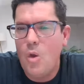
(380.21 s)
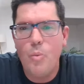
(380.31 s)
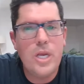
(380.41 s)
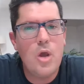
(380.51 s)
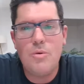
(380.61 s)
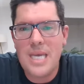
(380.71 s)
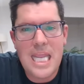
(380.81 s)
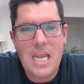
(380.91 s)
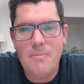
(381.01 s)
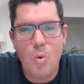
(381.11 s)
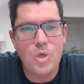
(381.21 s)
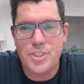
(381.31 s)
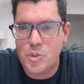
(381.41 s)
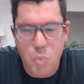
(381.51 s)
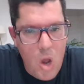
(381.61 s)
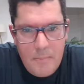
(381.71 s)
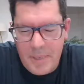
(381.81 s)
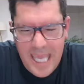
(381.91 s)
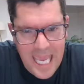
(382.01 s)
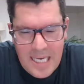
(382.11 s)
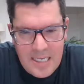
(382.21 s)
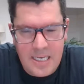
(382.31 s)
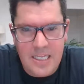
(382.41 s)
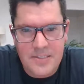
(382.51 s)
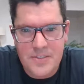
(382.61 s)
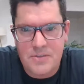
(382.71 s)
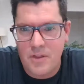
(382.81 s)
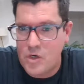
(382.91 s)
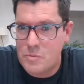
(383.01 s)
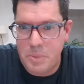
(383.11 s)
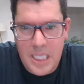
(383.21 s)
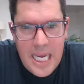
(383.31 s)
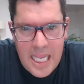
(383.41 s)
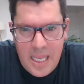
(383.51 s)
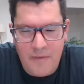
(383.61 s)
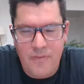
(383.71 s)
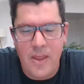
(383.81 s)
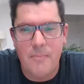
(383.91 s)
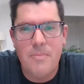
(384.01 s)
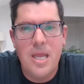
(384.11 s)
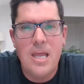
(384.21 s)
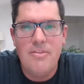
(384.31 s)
We don't need more swamp candidates. There's plenty of them.